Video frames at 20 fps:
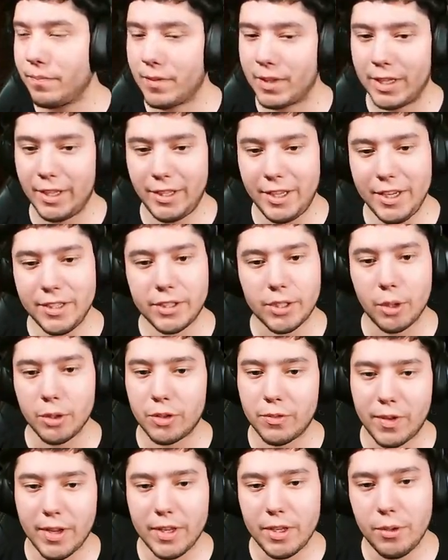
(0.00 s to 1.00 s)
Because each
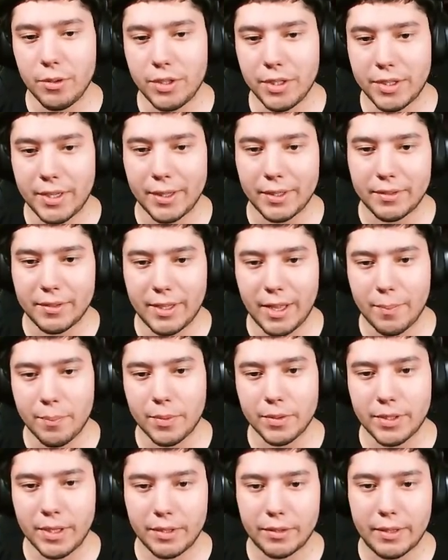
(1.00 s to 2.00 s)
ghost event usually takes
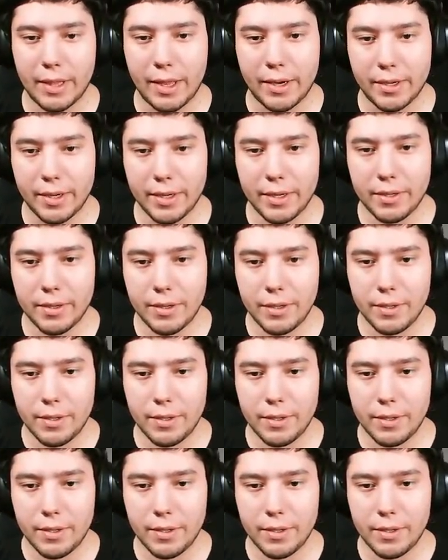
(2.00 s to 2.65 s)
10% sanity.